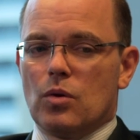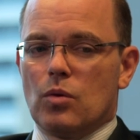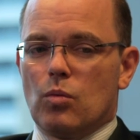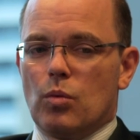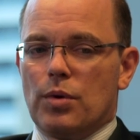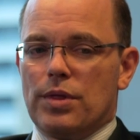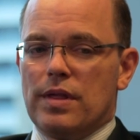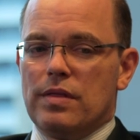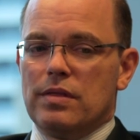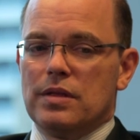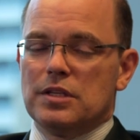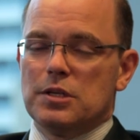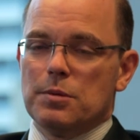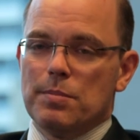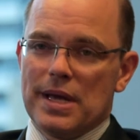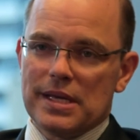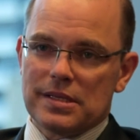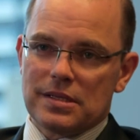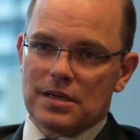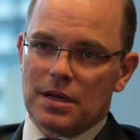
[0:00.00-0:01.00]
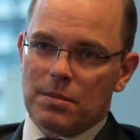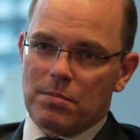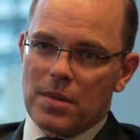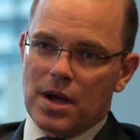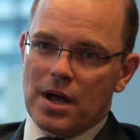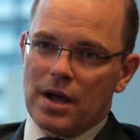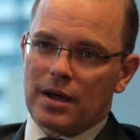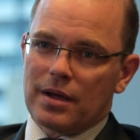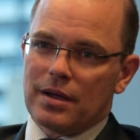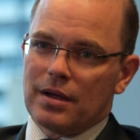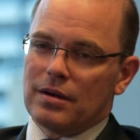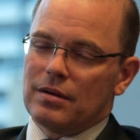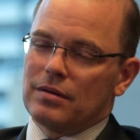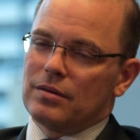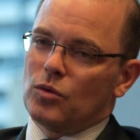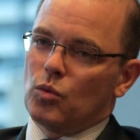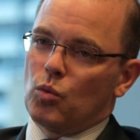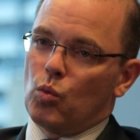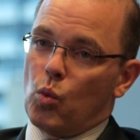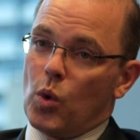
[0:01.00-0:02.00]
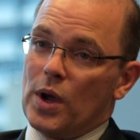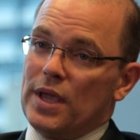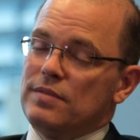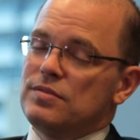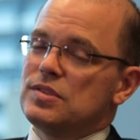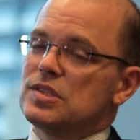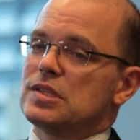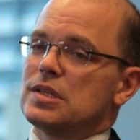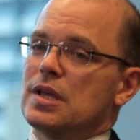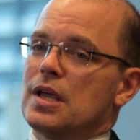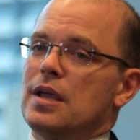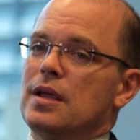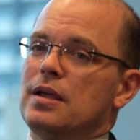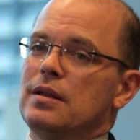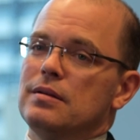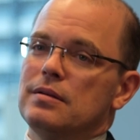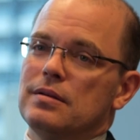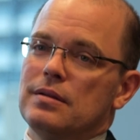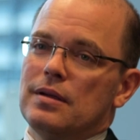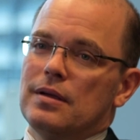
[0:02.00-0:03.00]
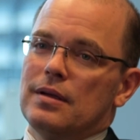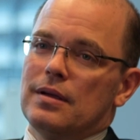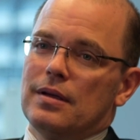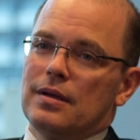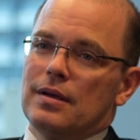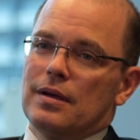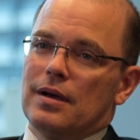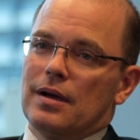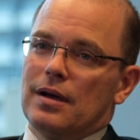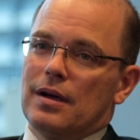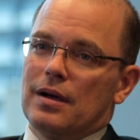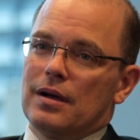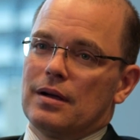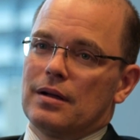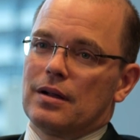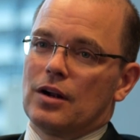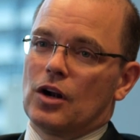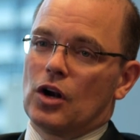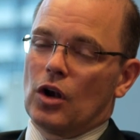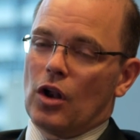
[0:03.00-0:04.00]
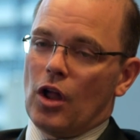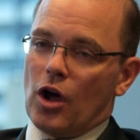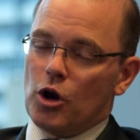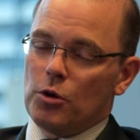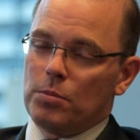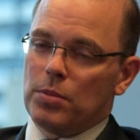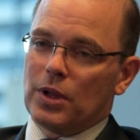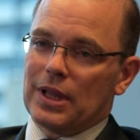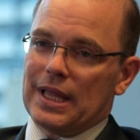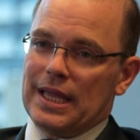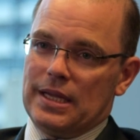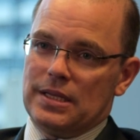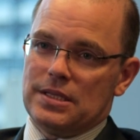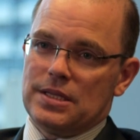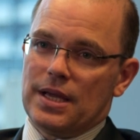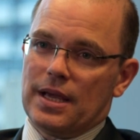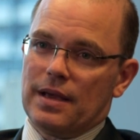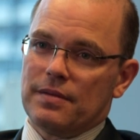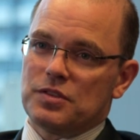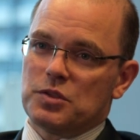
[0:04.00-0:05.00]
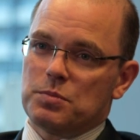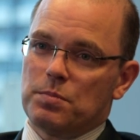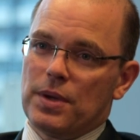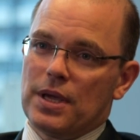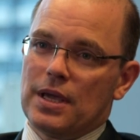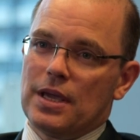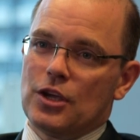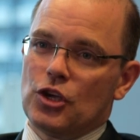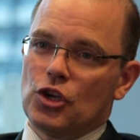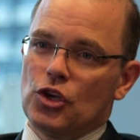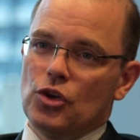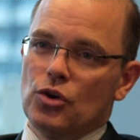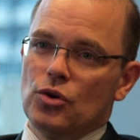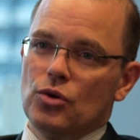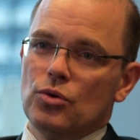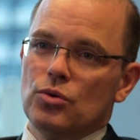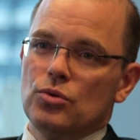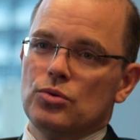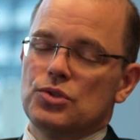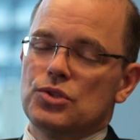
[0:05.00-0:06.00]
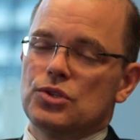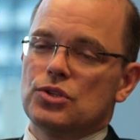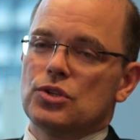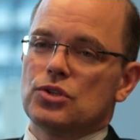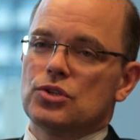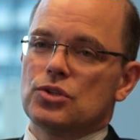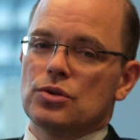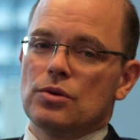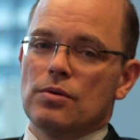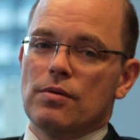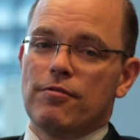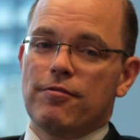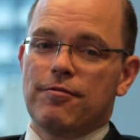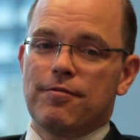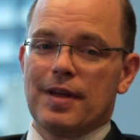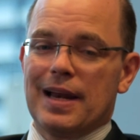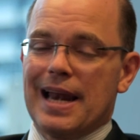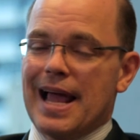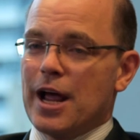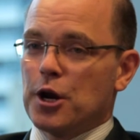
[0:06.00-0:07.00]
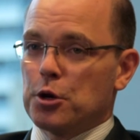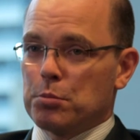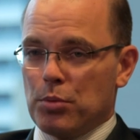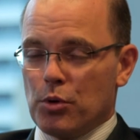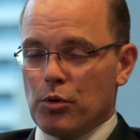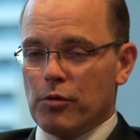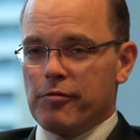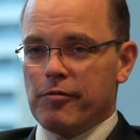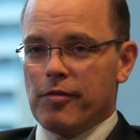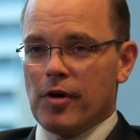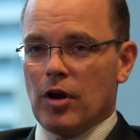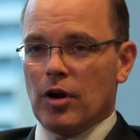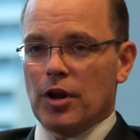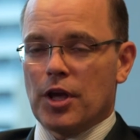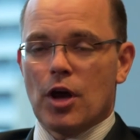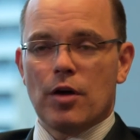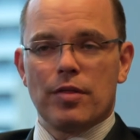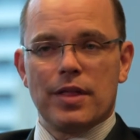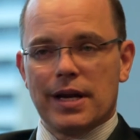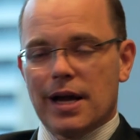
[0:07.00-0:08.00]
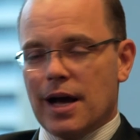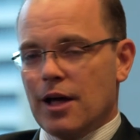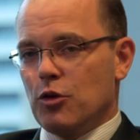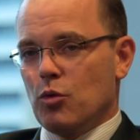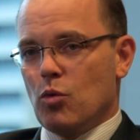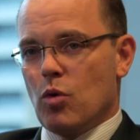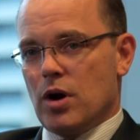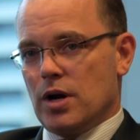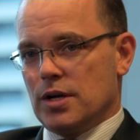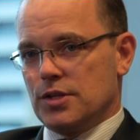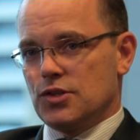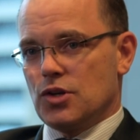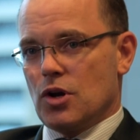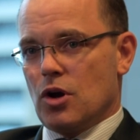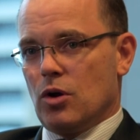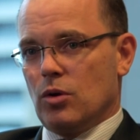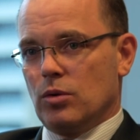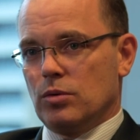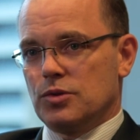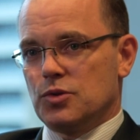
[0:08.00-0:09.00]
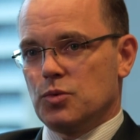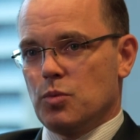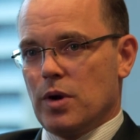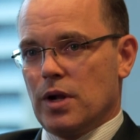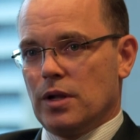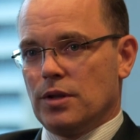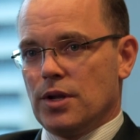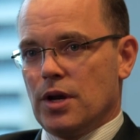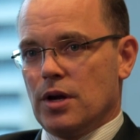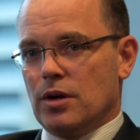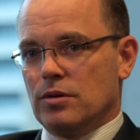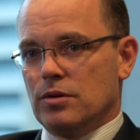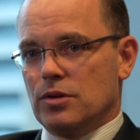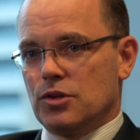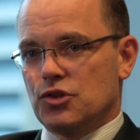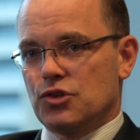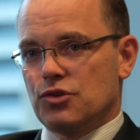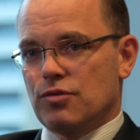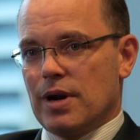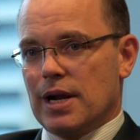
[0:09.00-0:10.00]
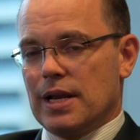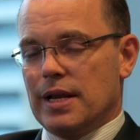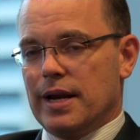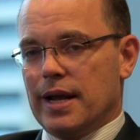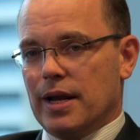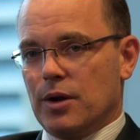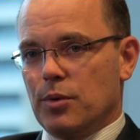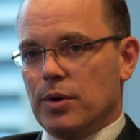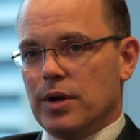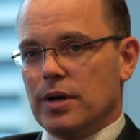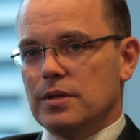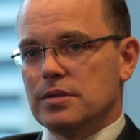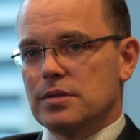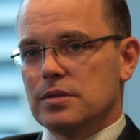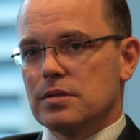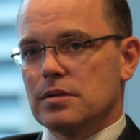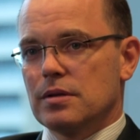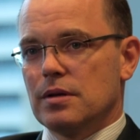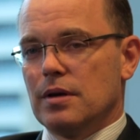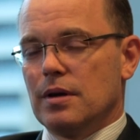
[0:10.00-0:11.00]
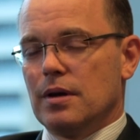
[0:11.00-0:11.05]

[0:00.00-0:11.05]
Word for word: Within the domestic market, we've seen uh, global ETFs being used to fill out a portfolio that otherwise holds well known Australian equities.